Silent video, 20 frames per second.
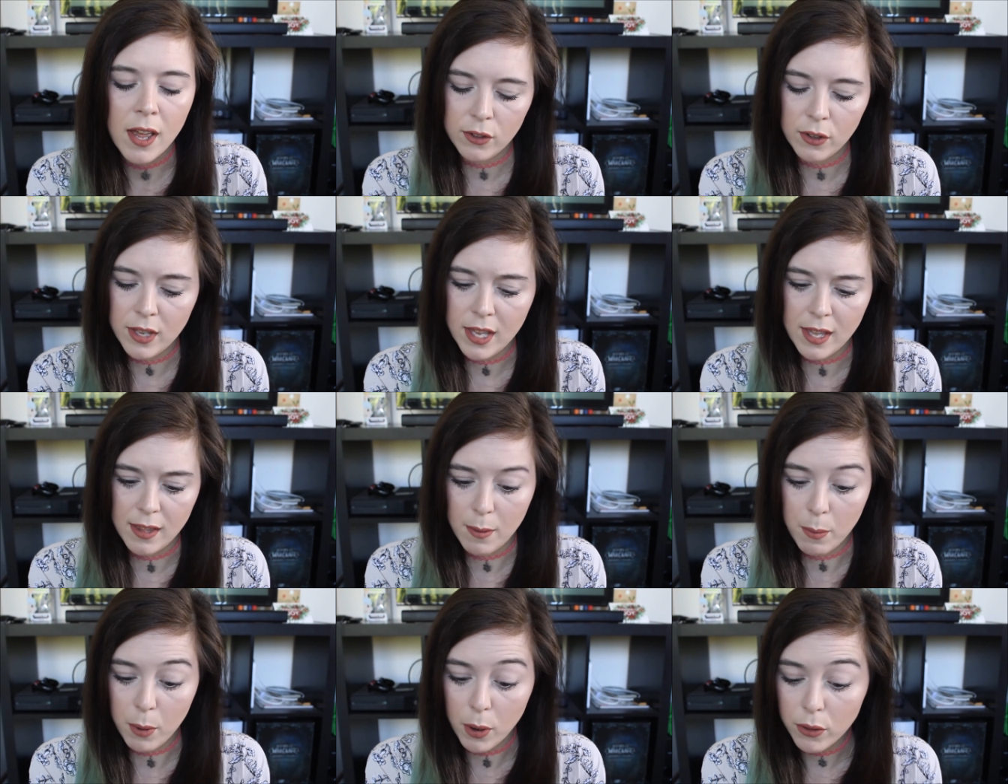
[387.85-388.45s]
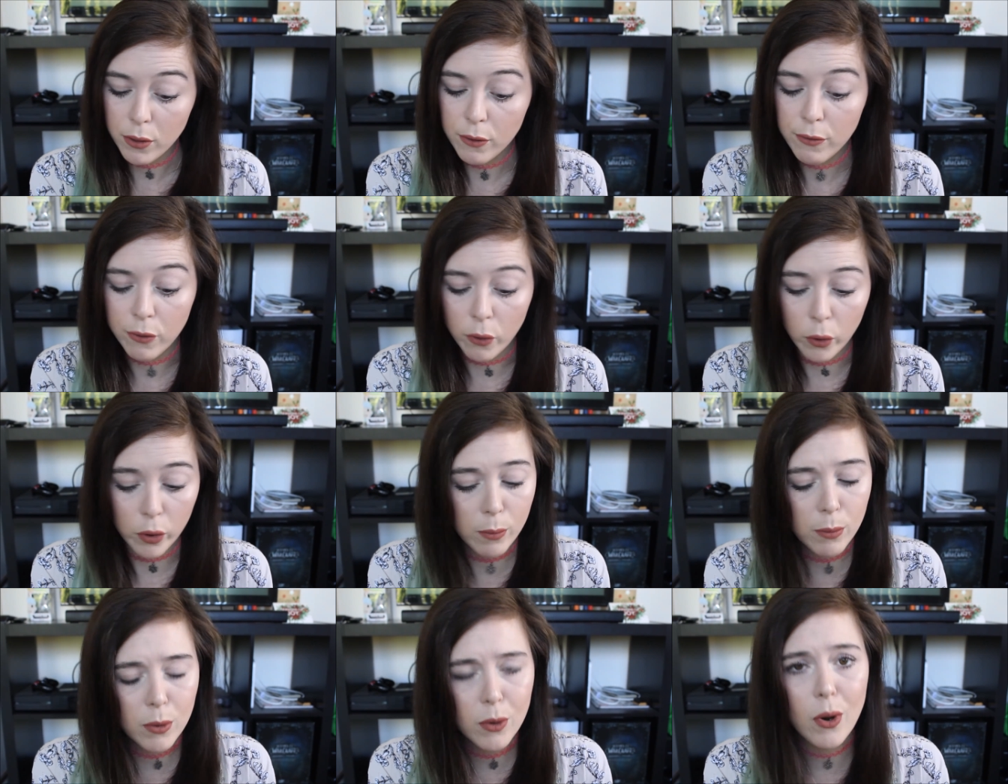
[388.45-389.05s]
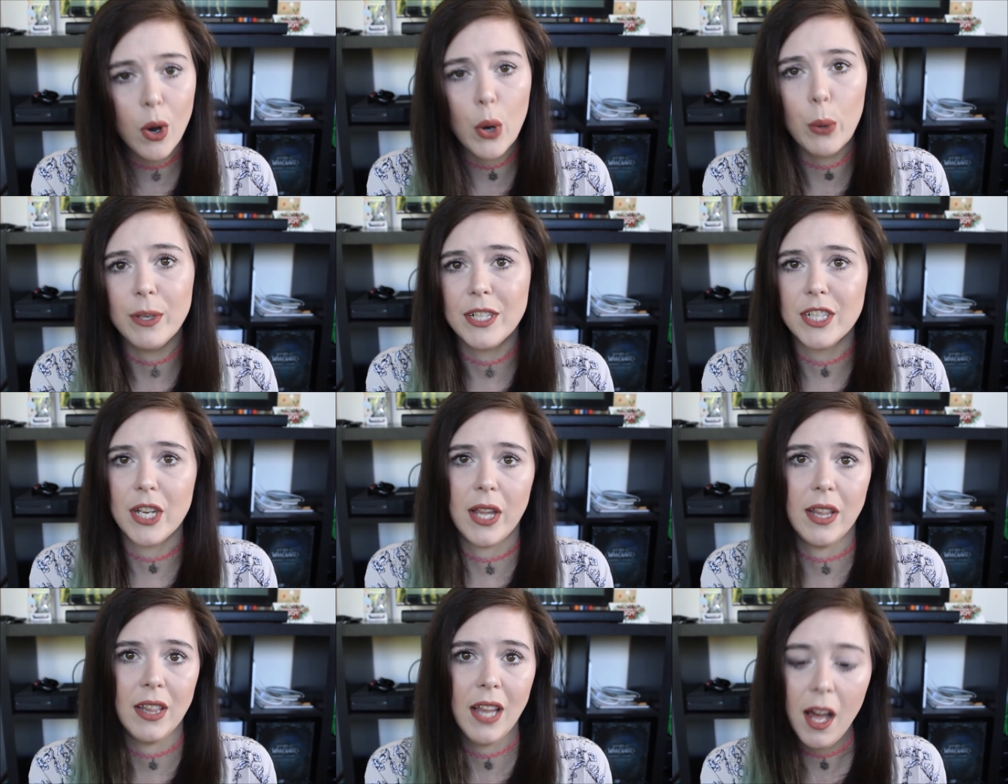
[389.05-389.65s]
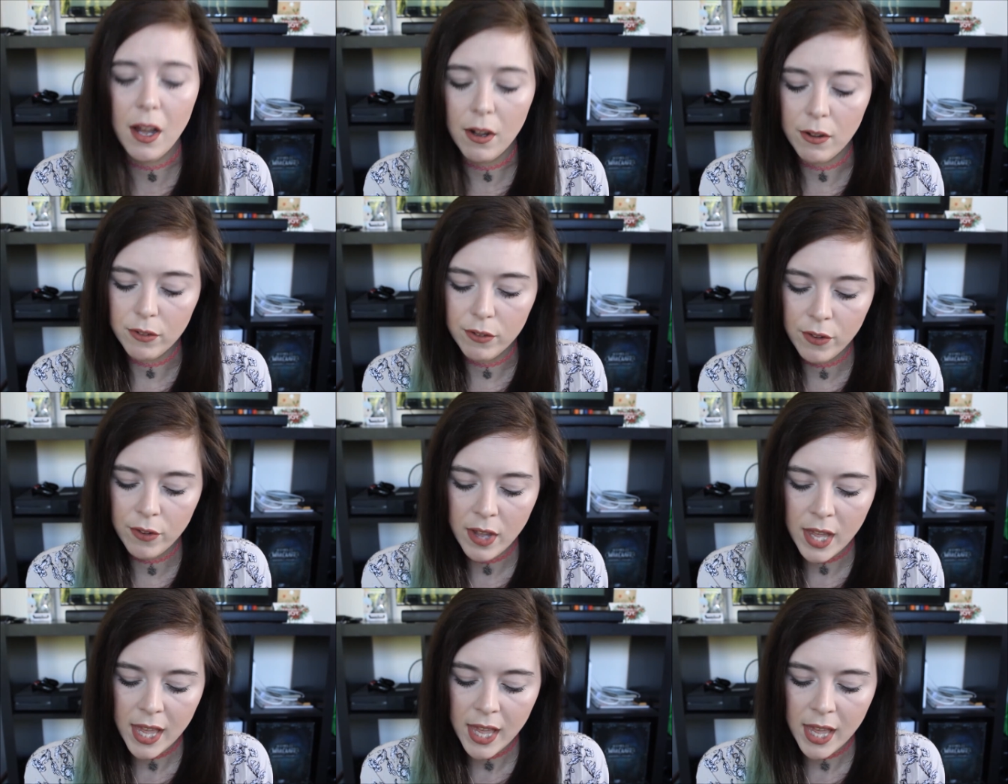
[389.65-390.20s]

So yeah, they're both affordable, which I love,